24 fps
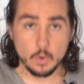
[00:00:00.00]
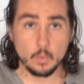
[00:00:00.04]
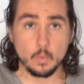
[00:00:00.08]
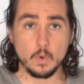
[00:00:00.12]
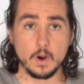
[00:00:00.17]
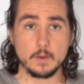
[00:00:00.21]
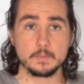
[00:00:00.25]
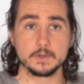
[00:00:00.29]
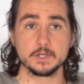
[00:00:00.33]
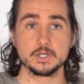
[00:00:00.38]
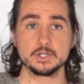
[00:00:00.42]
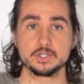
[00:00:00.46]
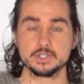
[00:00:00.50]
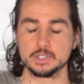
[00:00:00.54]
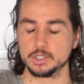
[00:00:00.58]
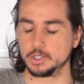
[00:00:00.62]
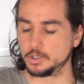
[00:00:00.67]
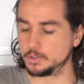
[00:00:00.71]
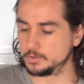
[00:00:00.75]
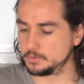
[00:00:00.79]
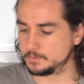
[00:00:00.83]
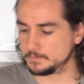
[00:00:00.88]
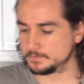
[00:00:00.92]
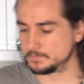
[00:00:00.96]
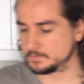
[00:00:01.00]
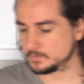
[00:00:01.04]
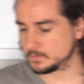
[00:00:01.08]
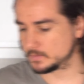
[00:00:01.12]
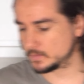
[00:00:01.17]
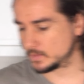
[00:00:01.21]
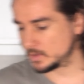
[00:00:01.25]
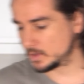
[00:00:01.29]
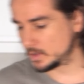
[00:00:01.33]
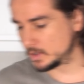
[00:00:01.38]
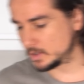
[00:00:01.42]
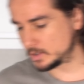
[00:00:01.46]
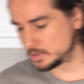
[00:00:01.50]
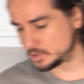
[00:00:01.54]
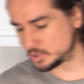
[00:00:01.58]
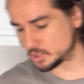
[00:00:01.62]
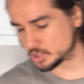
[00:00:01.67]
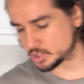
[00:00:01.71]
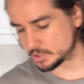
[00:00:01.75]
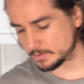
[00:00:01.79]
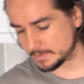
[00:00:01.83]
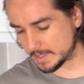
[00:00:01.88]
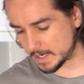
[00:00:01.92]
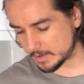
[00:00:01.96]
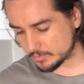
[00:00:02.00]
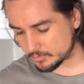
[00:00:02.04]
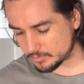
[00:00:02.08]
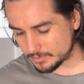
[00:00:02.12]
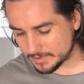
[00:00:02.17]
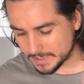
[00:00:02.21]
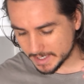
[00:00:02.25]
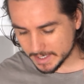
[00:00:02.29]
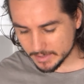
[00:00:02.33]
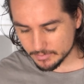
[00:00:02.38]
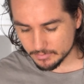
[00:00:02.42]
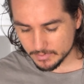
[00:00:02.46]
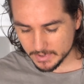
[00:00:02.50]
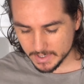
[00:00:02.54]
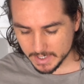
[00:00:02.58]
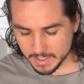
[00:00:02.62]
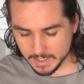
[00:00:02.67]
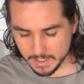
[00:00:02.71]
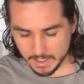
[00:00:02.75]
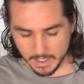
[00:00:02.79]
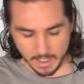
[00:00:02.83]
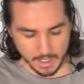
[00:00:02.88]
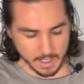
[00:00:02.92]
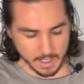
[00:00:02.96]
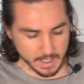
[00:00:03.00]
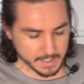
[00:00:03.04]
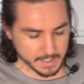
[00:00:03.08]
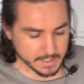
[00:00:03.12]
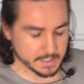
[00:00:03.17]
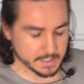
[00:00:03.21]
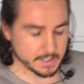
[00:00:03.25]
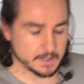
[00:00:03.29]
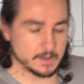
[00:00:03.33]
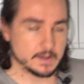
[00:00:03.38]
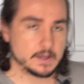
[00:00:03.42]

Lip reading: What I'm going to do, just something I really, really like.